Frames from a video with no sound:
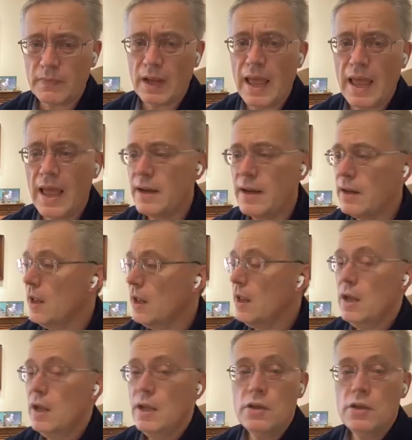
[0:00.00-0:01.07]
And
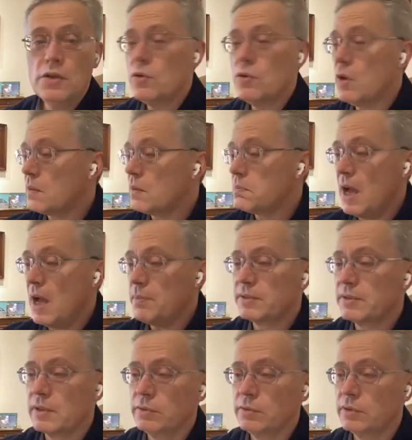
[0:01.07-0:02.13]
you are
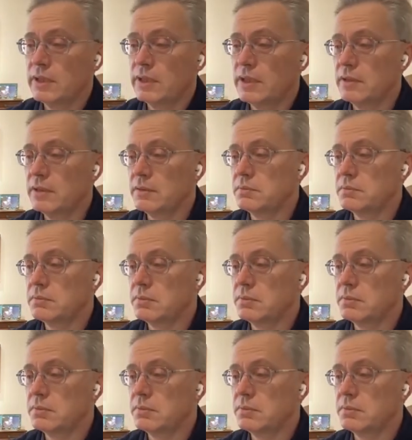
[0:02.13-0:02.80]
absolutely